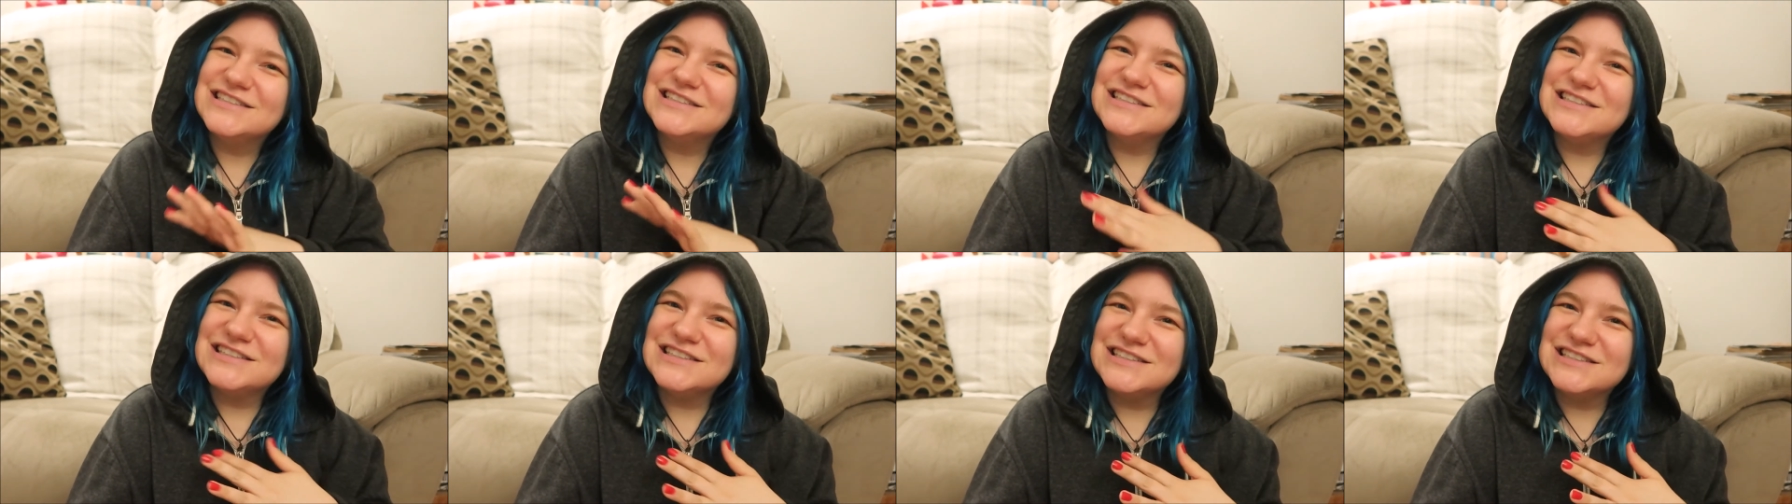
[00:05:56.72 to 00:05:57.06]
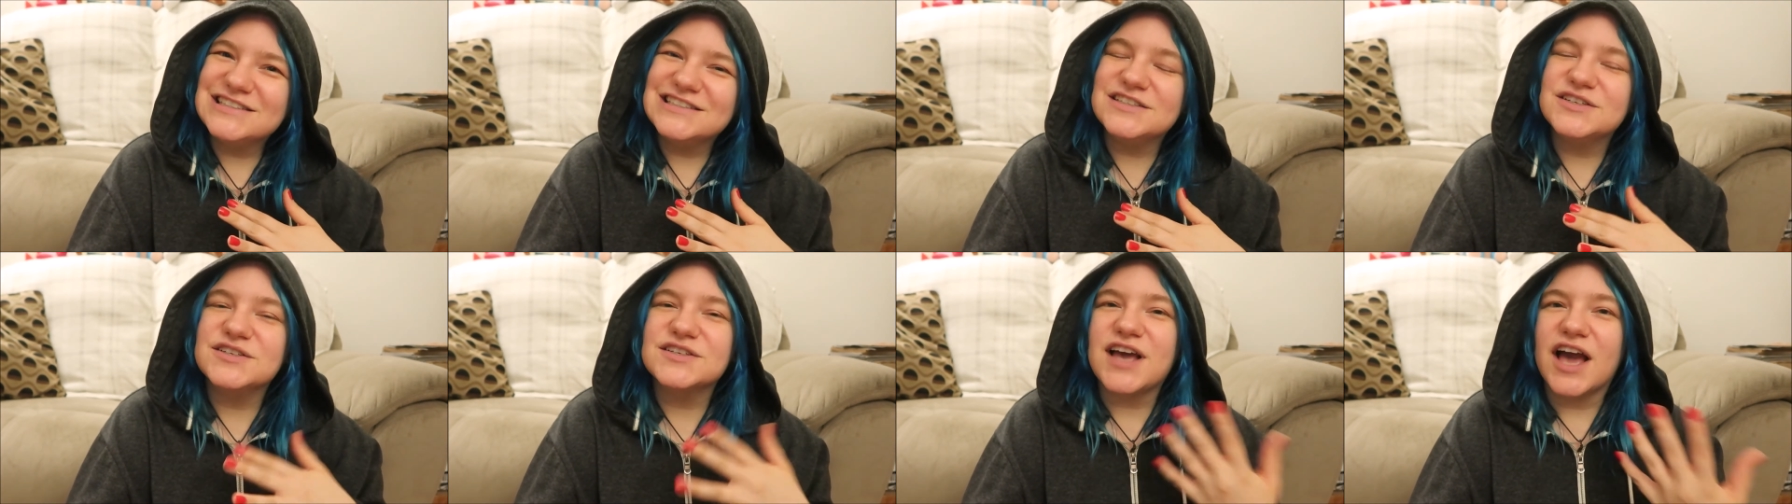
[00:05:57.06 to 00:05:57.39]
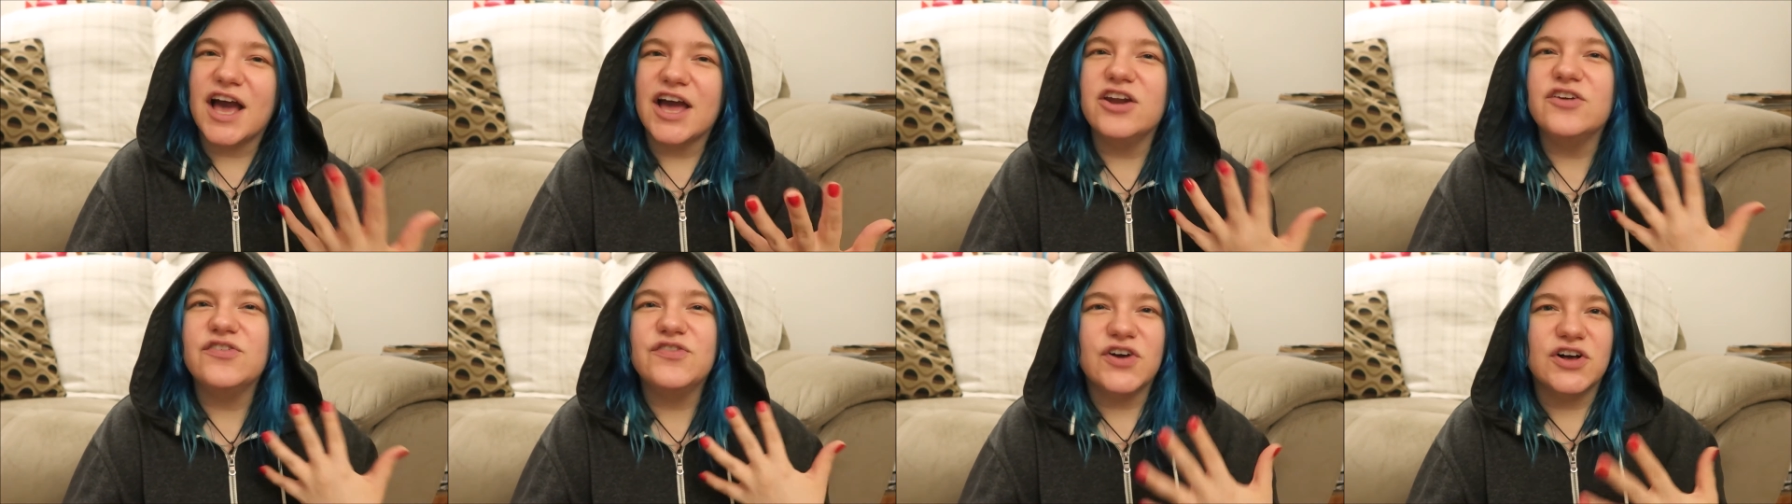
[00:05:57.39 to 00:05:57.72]
uh,
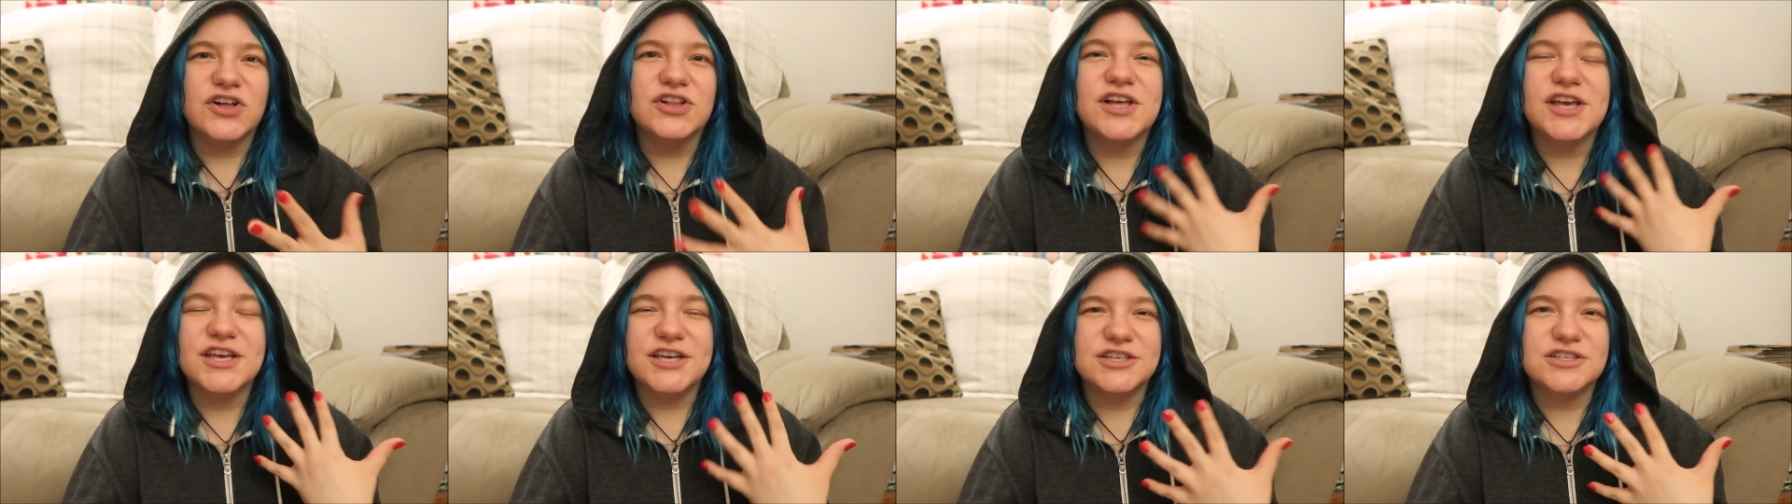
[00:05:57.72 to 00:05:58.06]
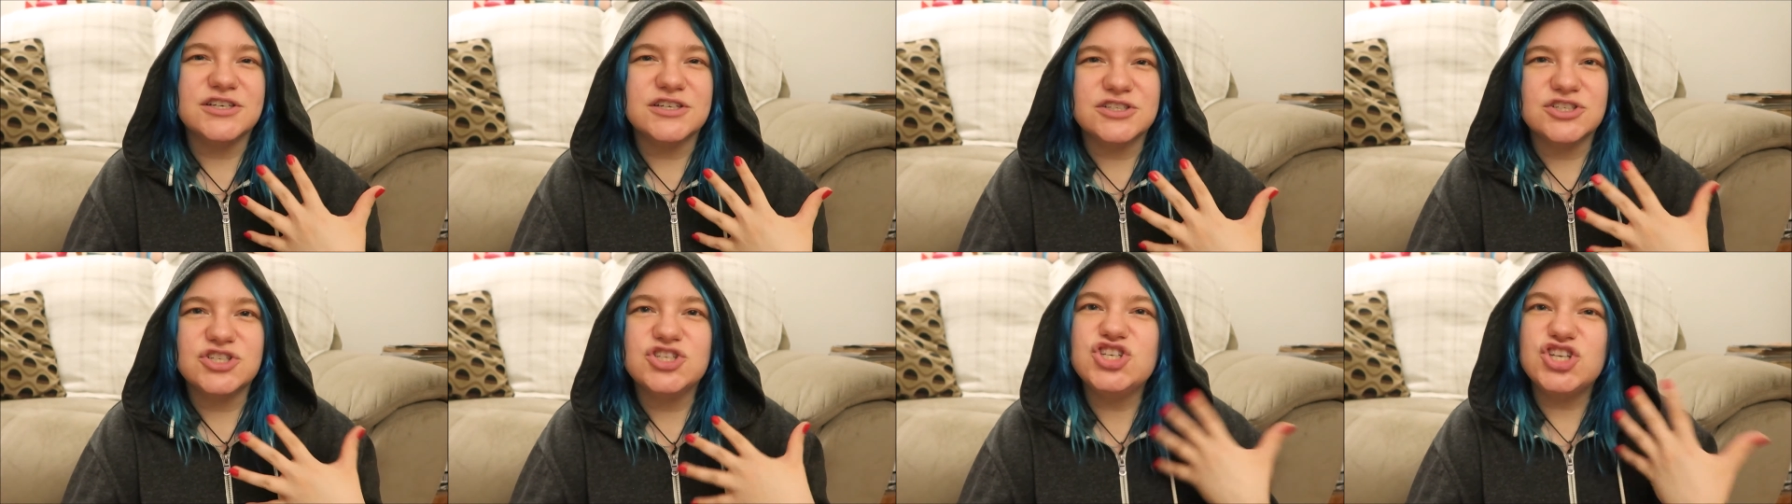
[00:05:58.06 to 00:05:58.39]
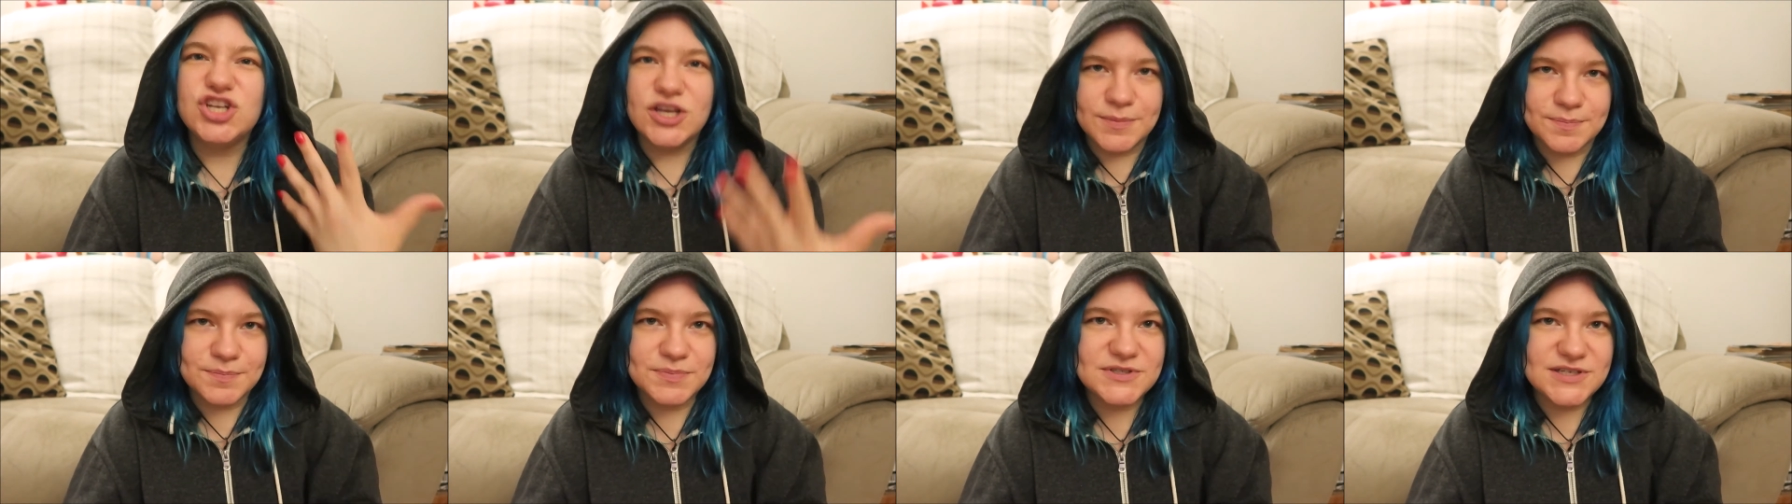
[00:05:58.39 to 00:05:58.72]
kind of felt like
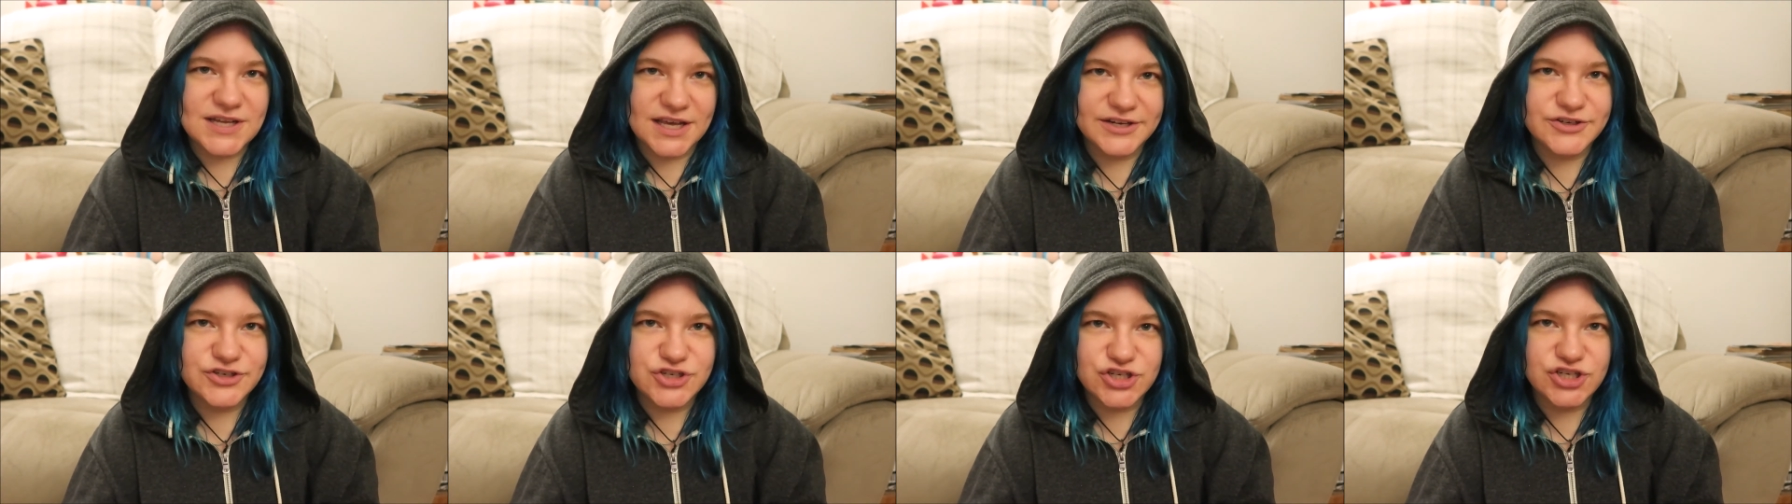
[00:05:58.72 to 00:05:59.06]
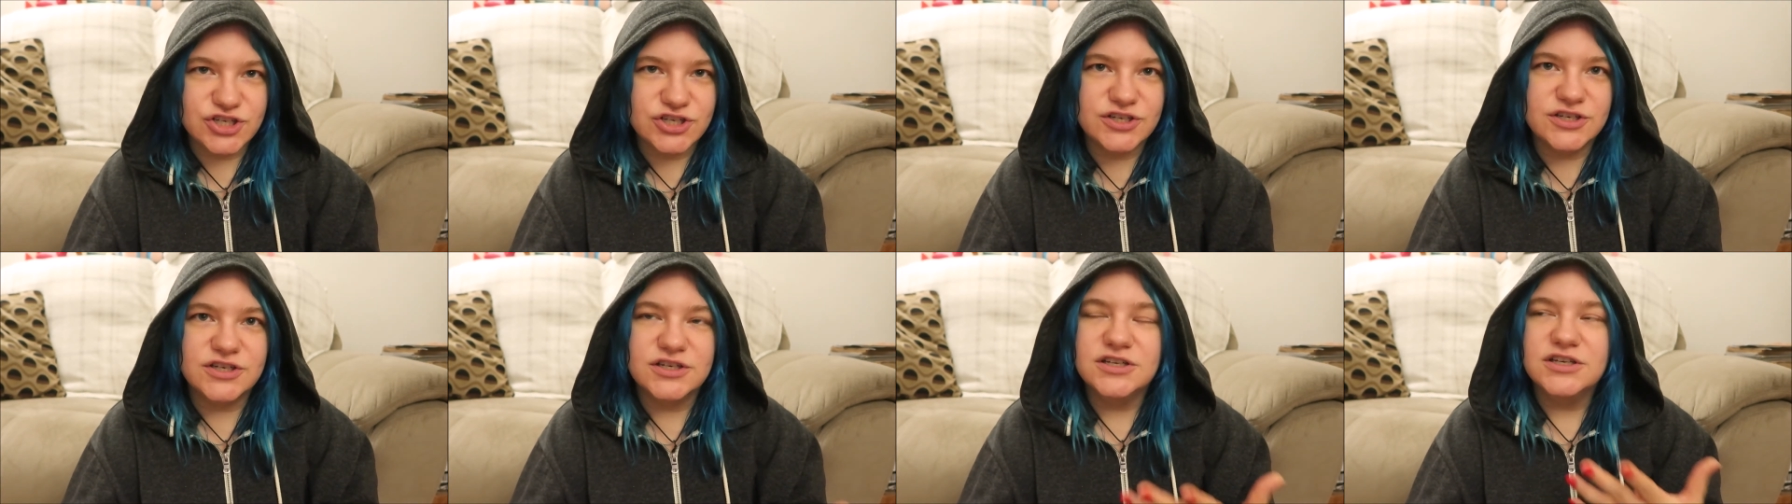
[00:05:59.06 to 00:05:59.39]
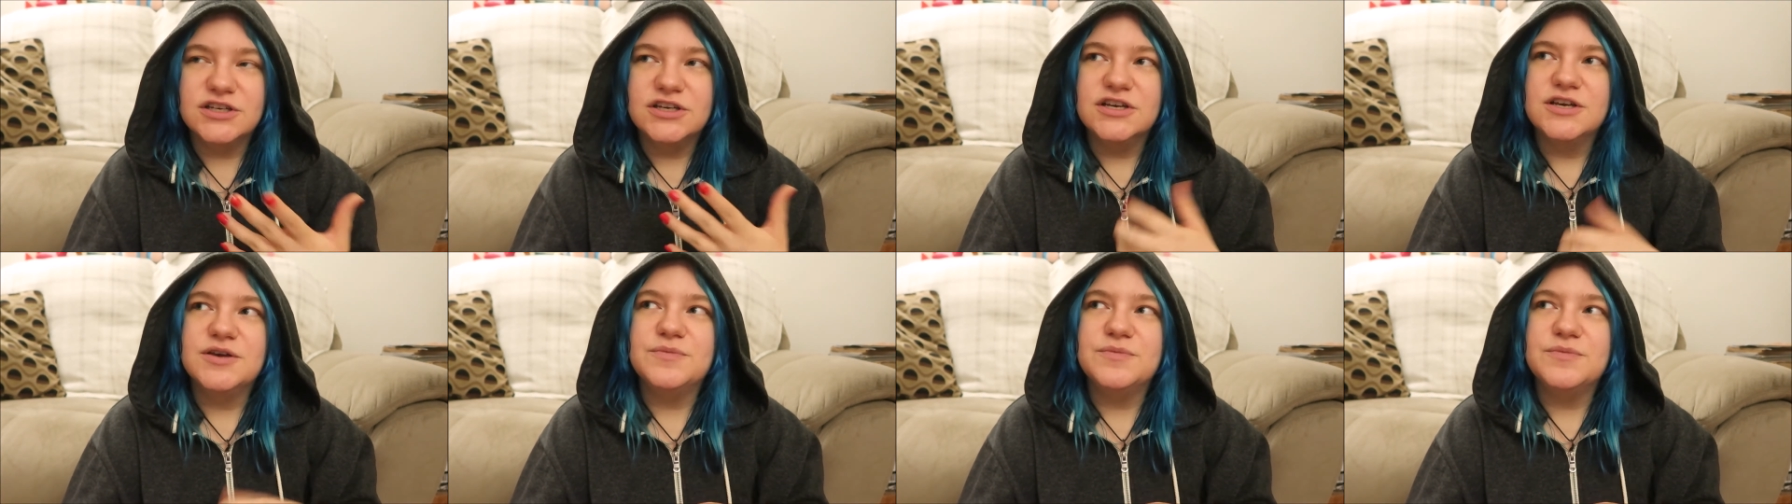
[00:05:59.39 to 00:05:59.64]
cheap tension